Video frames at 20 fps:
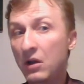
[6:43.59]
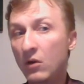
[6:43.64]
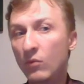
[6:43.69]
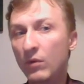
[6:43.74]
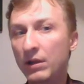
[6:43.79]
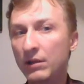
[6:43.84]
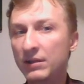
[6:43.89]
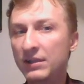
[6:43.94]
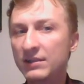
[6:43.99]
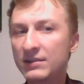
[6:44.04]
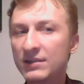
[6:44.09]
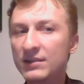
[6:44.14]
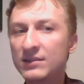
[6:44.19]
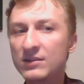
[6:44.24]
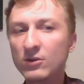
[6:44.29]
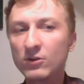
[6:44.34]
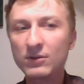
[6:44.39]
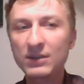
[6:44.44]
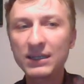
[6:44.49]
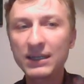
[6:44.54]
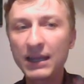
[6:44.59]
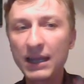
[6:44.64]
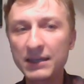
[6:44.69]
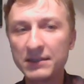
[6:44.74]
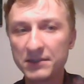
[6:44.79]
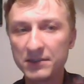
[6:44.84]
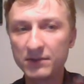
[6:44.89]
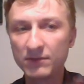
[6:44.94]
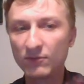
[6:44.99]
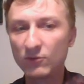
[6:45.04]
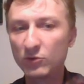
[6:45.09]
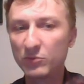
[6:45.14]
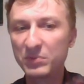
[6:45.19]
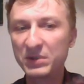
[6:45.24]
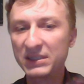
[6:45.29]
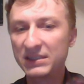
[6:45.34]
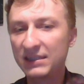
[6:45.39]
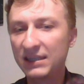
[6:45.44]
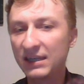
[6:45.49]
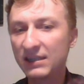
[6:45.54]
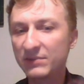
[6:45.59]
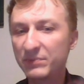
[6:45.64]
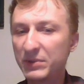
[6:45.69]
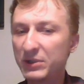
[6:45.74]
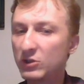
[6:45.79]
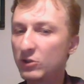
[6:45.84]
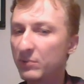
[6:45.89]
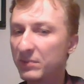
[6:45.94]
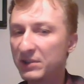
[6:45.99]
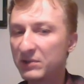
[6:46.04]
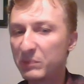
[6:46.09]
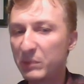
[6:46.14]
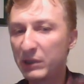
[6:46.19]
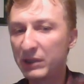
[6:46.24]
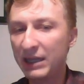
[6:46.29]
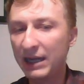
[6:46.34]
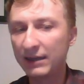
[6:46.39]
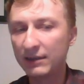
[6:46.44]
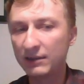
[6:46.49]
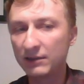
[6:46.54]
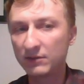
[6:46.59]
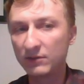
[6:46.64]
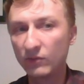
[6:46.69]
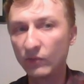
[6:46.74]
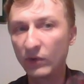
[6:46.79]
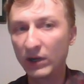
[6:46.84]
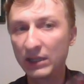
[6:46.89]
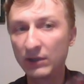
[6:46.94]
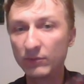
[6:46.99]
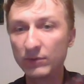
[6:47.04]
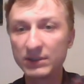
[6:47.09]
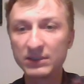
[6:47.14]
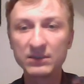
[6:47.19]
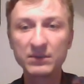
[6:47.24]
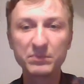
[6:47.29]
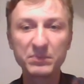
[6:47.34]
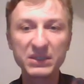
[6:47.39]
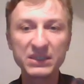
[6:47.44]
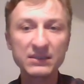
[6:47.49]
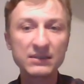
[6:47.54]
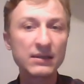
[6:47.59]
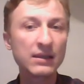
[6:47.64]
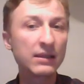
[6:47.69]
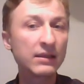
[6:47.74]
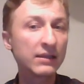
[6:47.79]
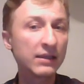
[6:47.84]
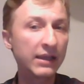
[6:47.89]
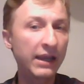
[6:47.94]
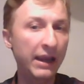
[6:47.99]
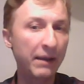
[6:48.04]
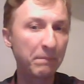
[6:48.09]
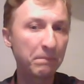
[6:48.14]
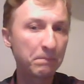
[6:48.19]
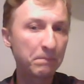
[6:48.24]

Well, this is not the case. Rook b6, bishop is protected. White wins the piece and the game.